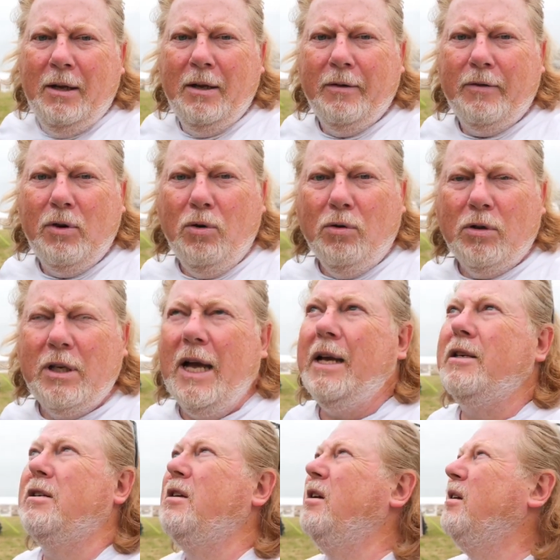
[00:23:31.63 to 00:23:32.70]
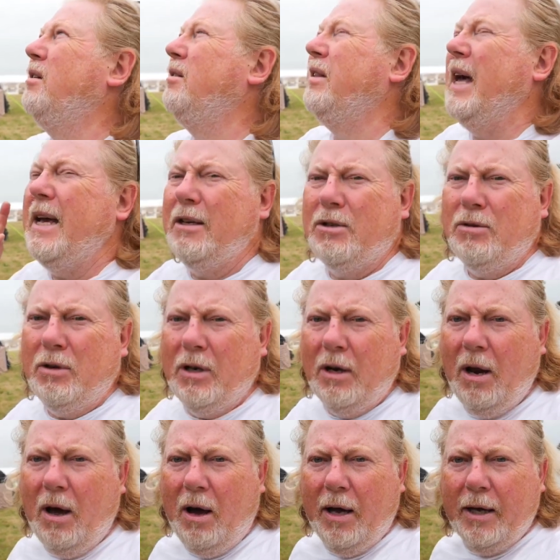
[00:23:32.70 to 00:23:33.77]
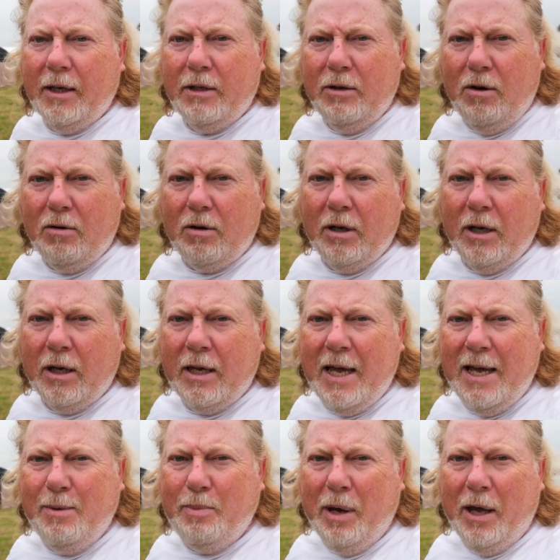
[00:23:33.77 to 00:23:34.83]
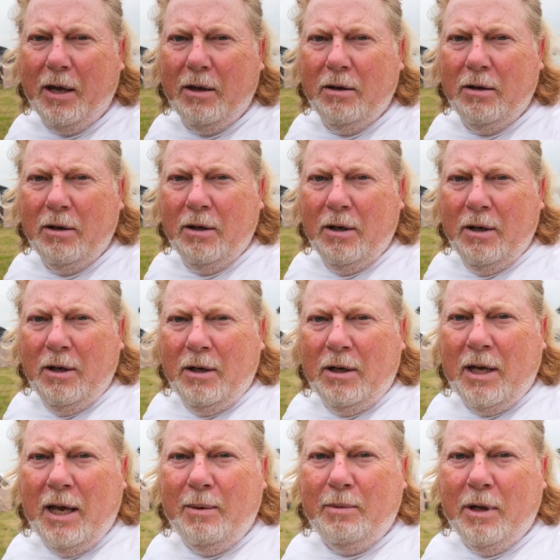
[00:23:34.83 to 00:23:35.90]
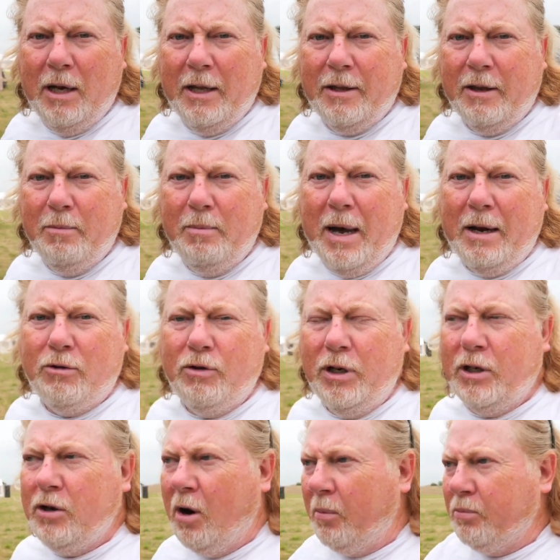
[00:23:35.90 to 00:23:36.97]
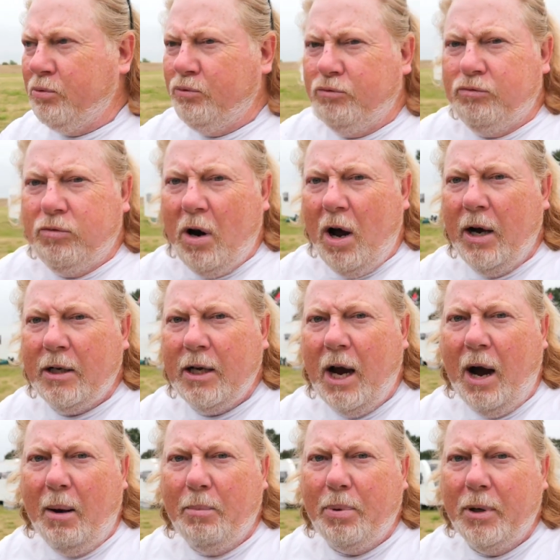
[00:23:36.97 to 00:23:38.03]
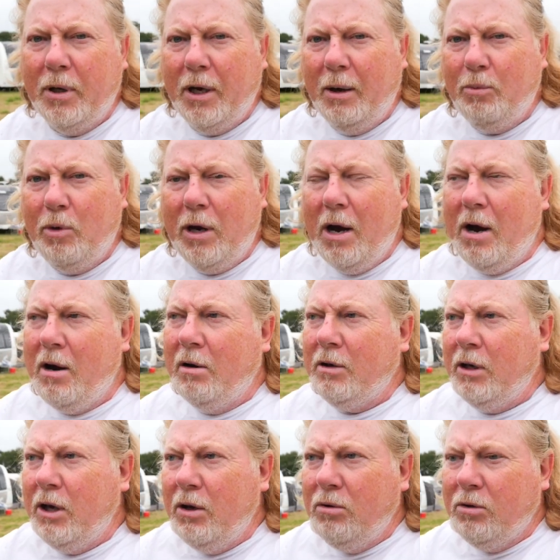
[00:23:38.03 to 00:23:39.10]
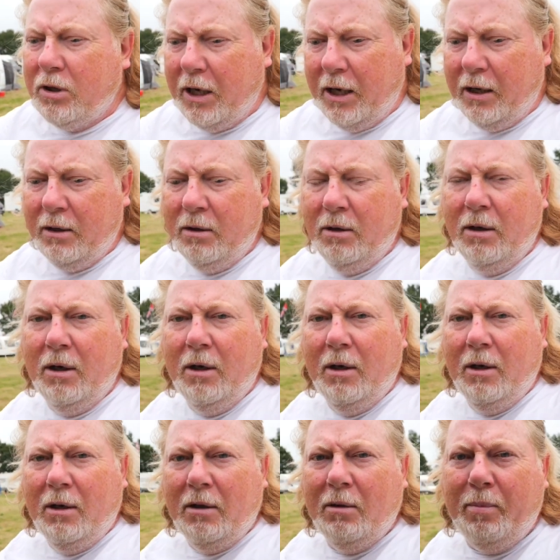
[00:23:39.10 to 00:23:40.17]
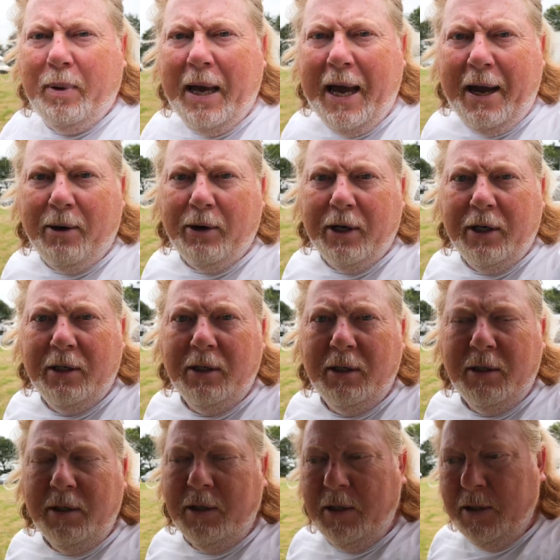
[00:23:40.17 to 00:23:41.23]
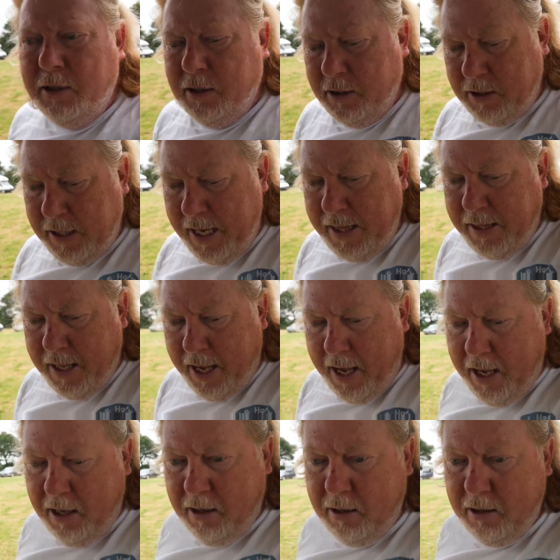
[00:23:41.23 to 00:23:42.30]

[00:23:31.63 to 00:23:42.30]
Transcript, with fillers: of course, that's that sort of light is not going to keep it, keep the lithium battery topped right up, and we are using the power that's in there.